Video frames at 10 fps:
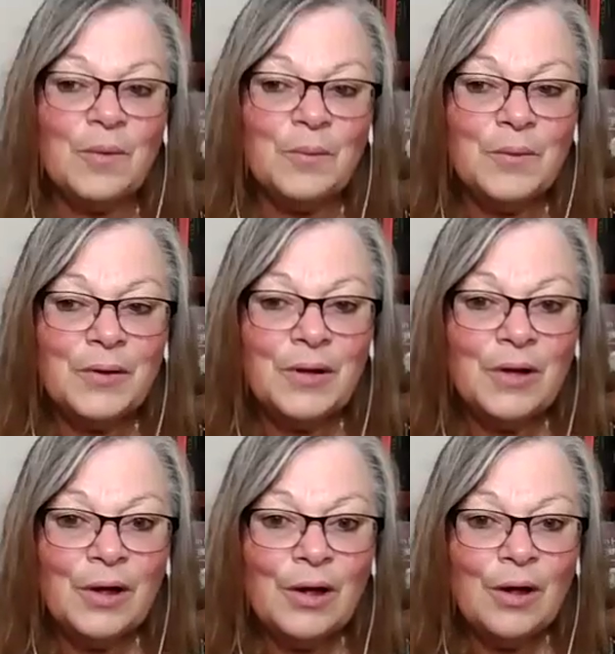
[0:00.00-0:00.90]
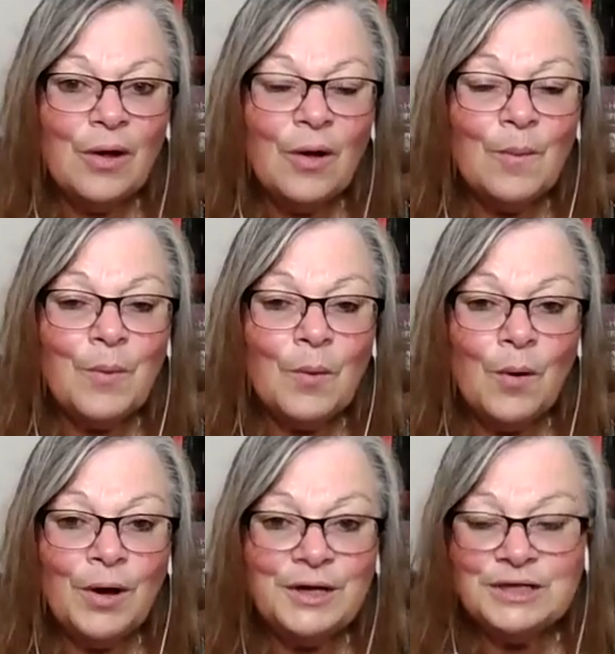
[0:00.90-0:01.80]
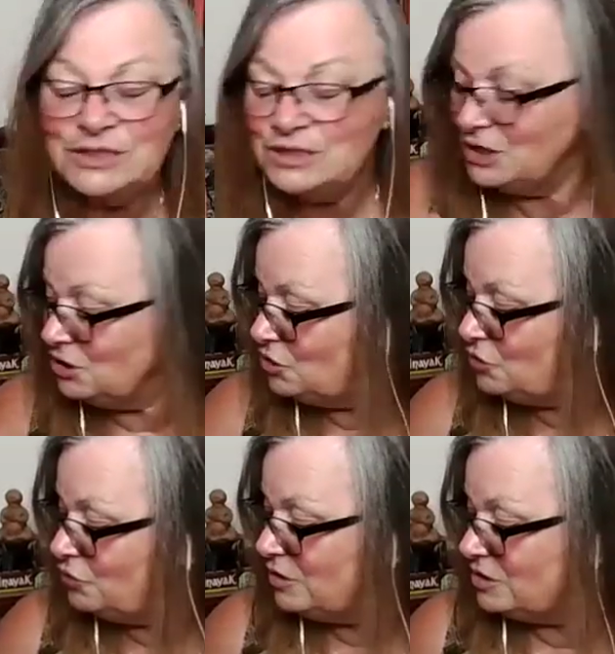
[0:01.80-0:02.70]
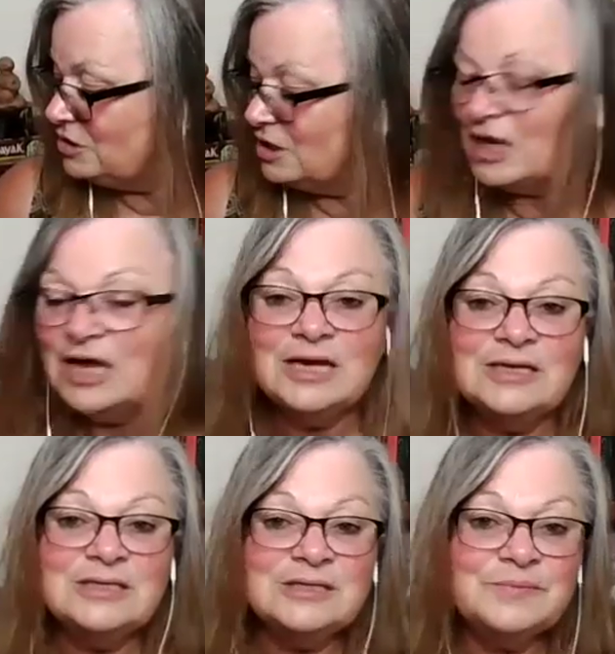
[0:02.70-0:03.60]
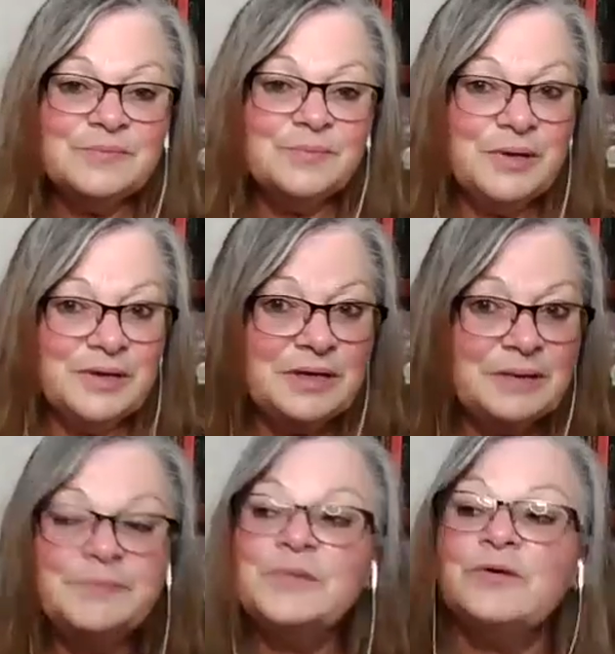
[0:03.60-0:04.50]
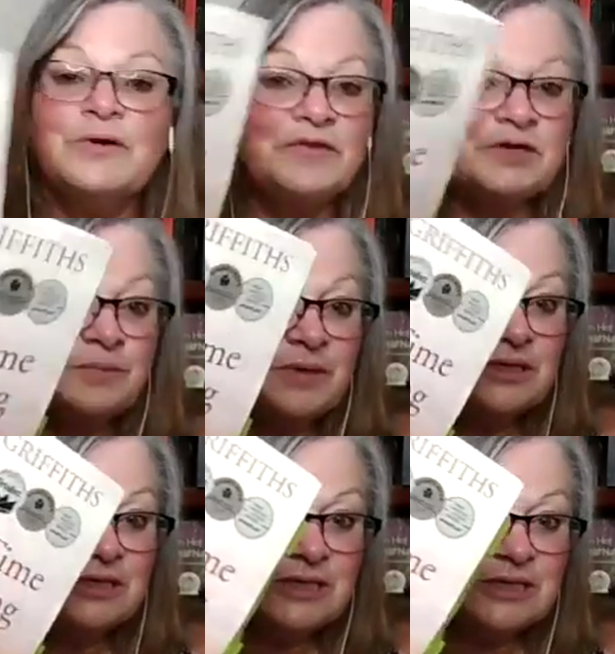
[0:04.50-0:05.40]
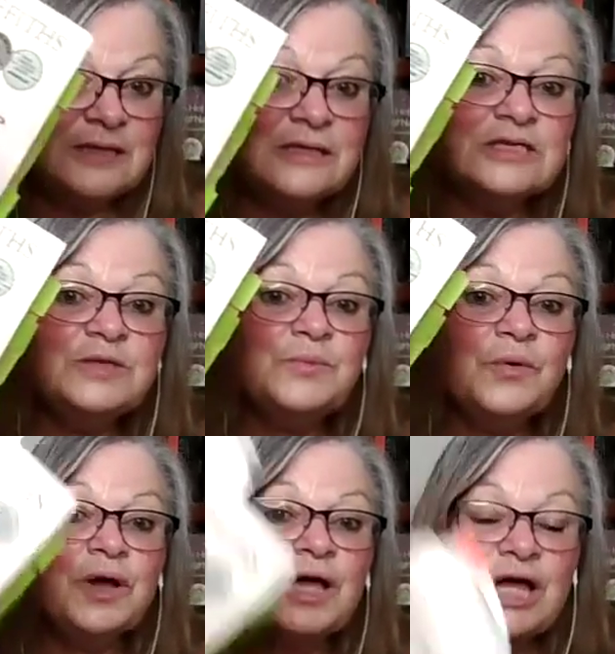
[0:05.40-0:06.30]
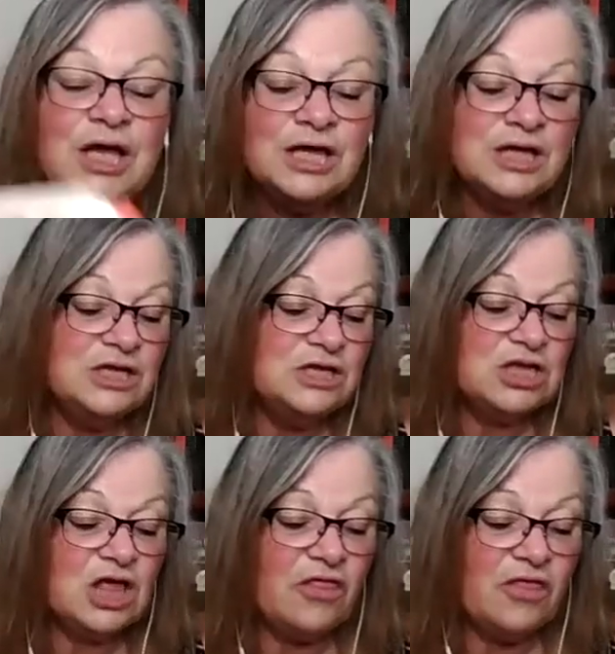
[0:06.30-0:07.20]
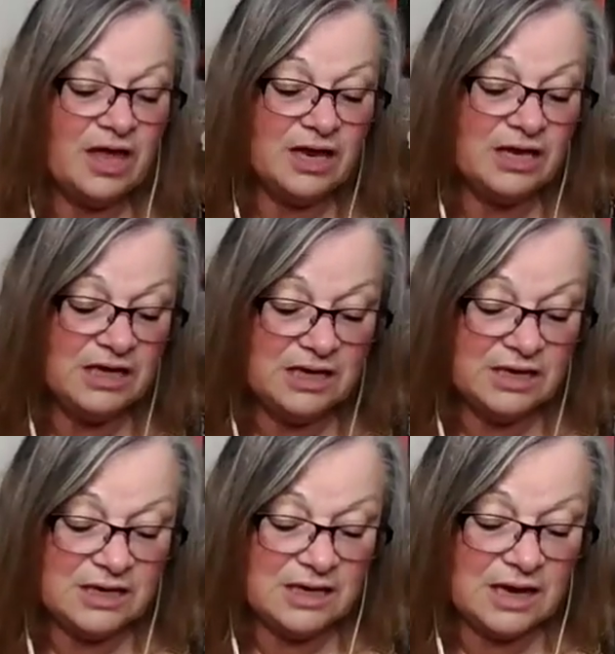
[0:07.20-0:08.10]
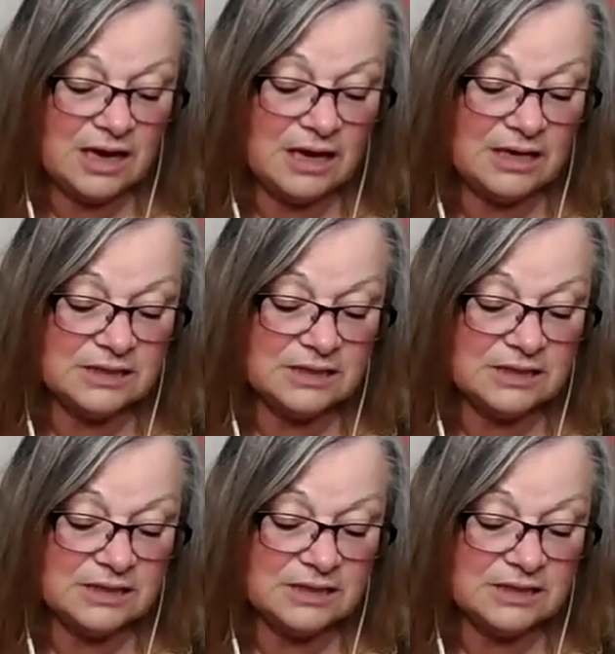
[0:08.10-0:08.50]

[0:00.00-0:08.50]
time. But what is interesting, and Billy Griffiths mentions it in this book, is that in